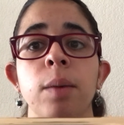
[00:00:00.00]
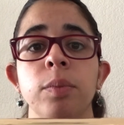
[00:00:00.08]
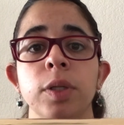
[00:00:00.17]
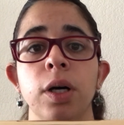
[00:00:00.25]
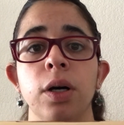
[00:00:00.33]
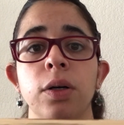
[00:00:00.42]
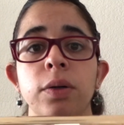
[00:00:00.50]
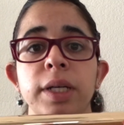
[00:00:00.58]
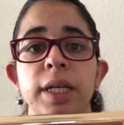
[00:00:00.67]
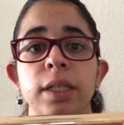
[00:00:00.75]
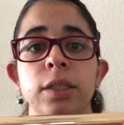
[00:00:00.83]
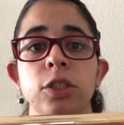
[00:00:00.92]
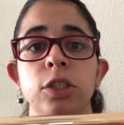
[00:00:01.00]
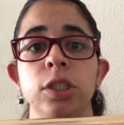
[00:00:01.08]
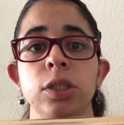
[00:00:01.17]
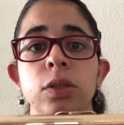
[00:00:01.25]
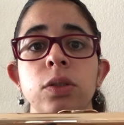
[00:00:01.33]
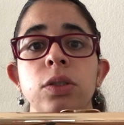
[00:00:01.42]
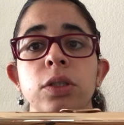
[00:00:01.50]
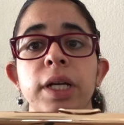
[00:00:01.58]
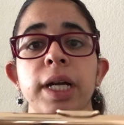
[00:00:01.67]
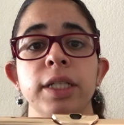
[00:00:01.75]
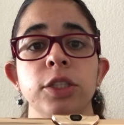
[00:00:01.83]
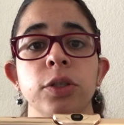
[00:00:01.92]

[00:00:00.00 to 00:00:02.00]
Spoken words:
blow into your head